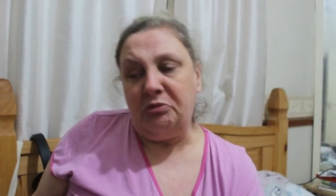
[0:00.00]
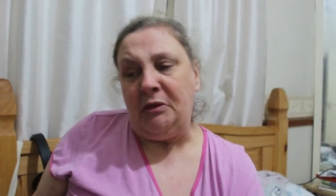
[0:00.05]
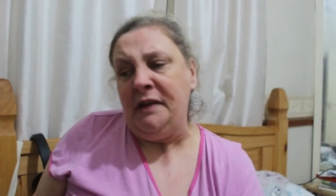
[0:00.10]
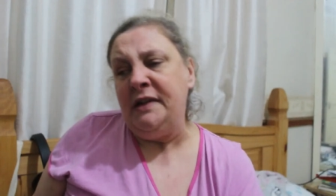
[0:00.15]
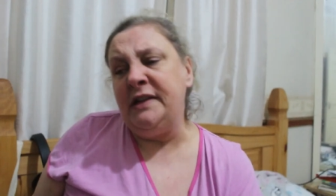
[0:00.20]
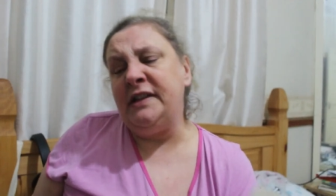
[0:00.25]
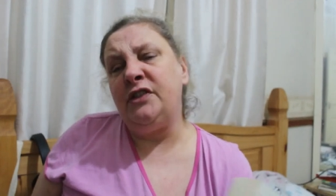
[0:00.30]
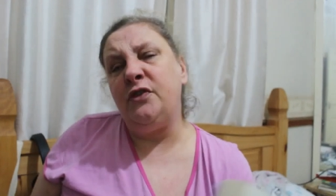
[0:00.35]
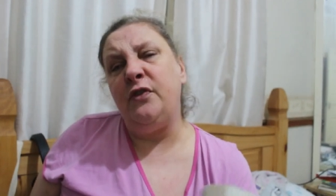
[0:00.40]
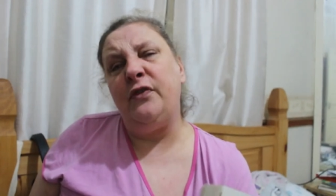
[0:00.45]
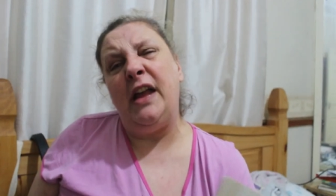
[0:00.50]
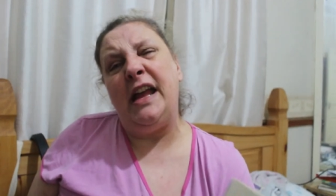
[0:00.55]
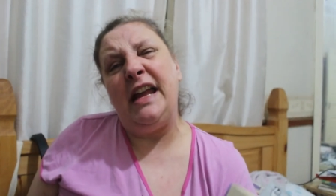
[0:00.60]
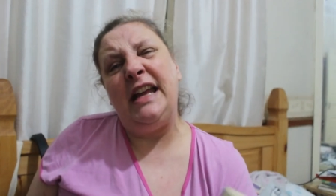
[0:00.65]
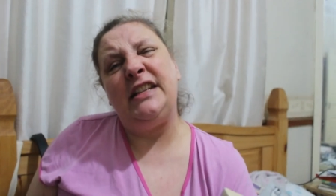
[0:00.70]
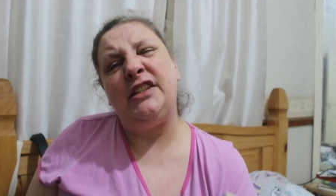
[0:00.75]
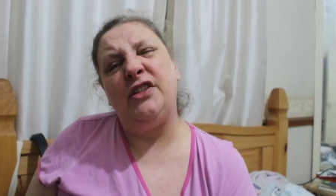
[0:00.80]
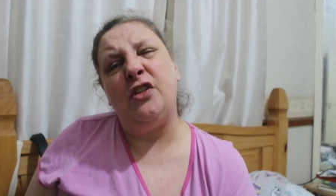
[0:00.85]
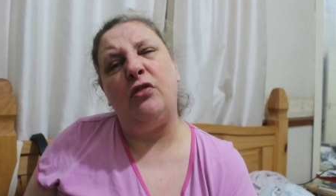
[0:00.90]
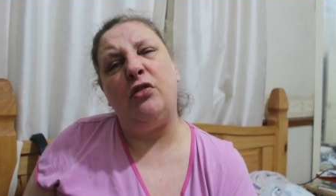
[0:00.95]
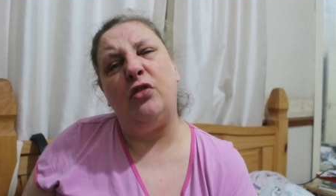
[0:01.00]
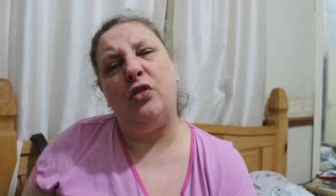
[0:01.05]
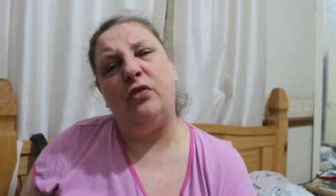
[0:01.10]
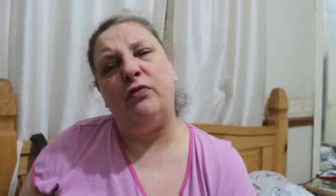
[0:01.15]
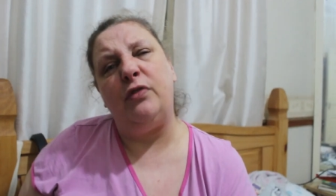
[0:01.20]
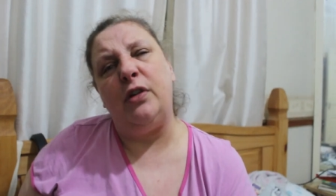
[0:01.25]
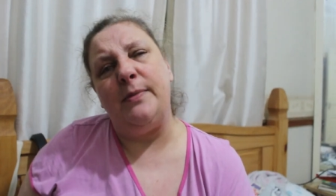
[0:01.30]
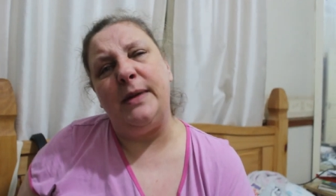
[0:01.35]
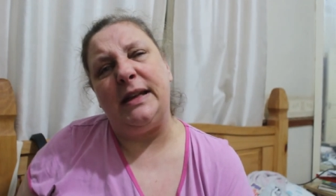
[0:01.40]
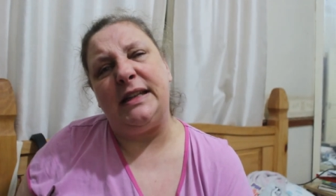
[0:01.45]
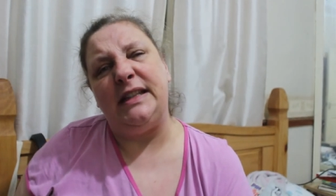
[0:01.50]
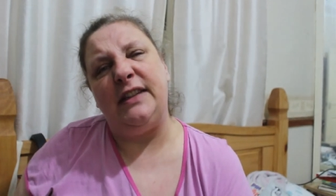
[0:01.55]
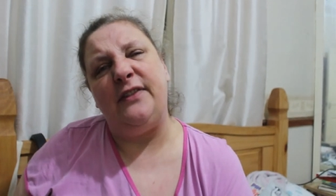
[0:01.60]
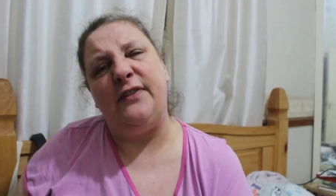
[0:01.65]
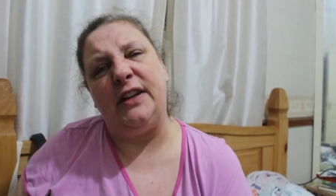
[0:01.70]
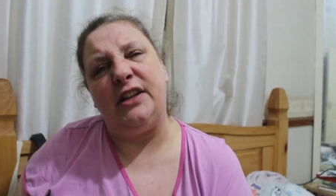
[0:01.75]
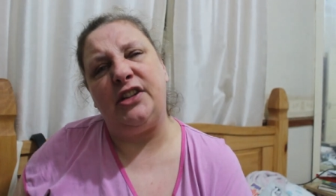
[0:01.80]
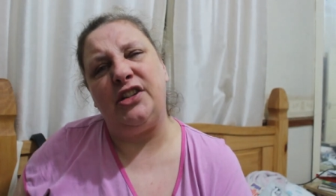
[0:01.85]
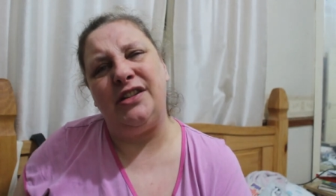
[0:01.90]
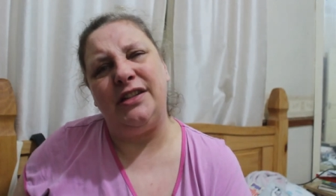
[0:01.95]
These are like historical romantic
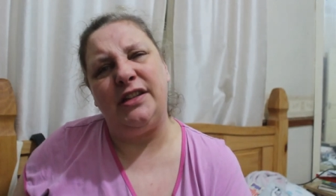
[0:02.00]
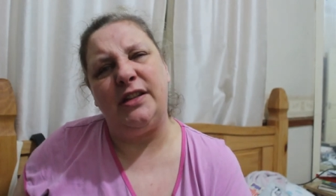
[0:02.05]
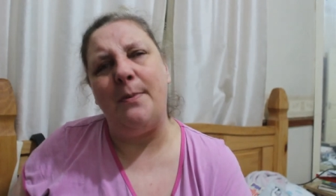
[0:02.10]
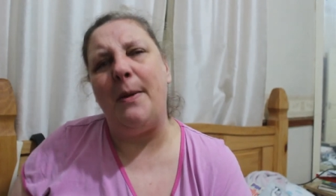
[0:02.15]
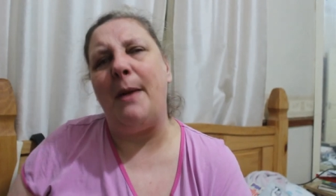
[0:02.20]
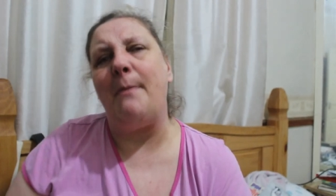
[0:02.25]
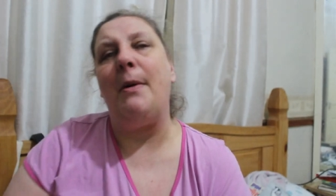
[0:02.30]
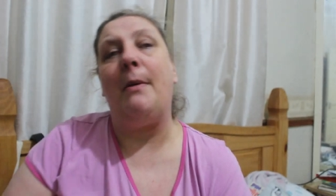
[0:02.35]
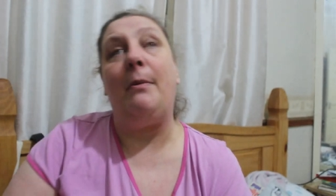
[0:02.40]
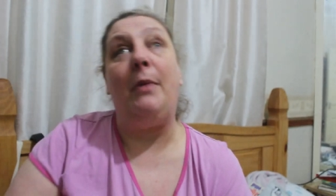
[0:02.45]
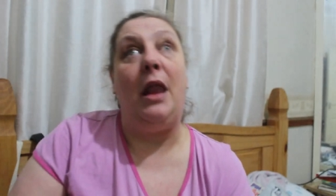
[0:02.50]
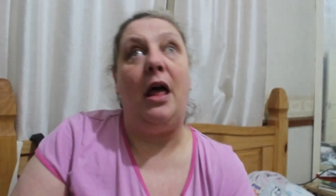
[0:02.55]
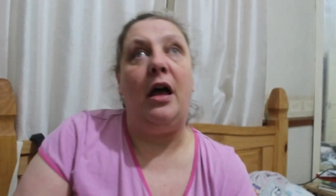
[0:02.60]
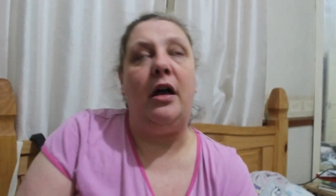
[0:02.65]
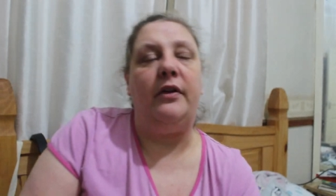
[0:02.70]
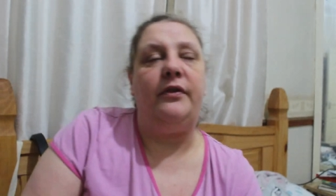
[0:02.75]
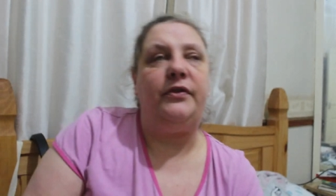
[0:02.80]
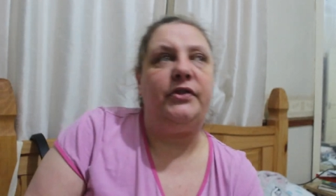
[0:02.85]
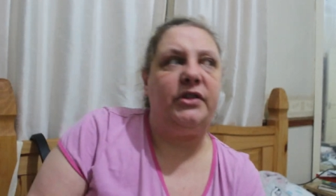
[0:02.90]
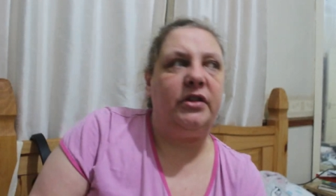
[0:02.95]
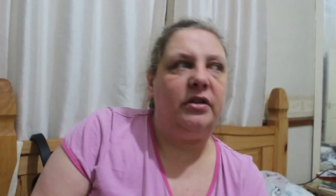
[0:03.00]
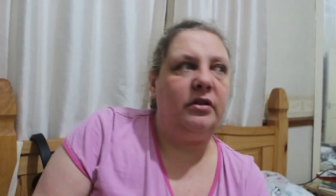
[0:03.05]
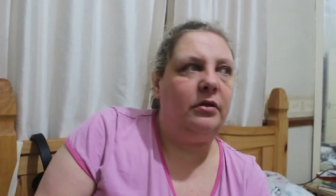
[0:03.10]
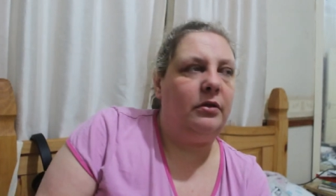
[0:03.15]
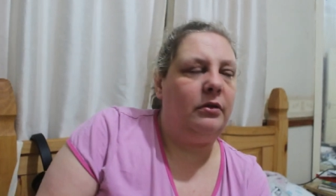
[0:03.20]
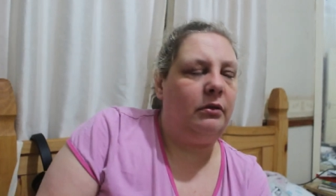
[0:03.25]
fictions that my mum loves.